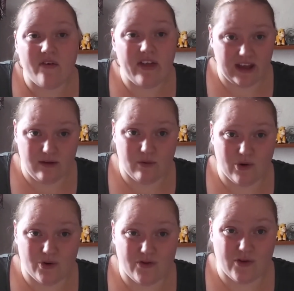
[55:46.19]
thank you
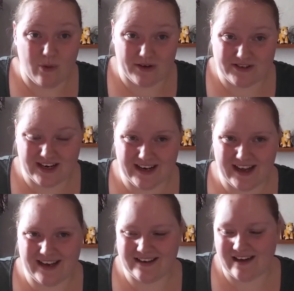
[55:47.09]
all for watching,
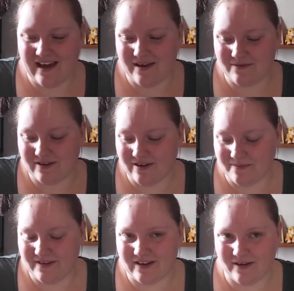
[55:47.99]
and I hope to
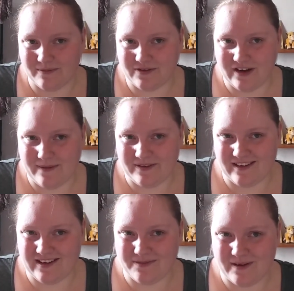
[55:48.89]
not be so long between
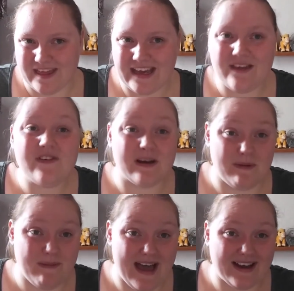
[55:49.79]
episodes, but thank you for
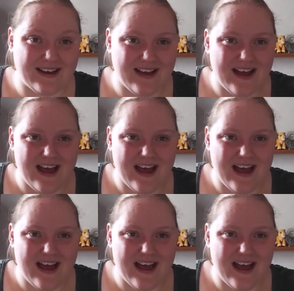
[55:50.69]
coming back.